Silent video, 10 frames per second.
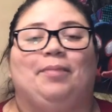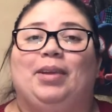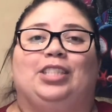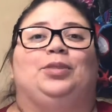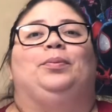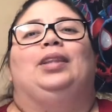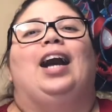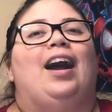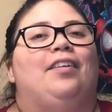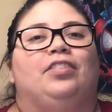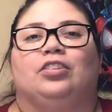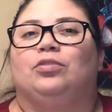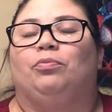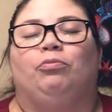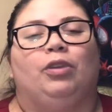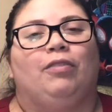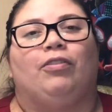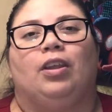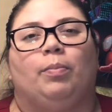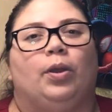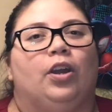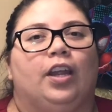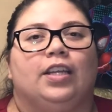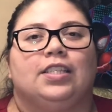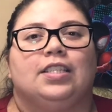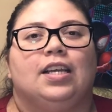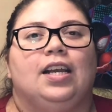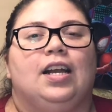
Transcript: It makes you laugh. There's really funny parts.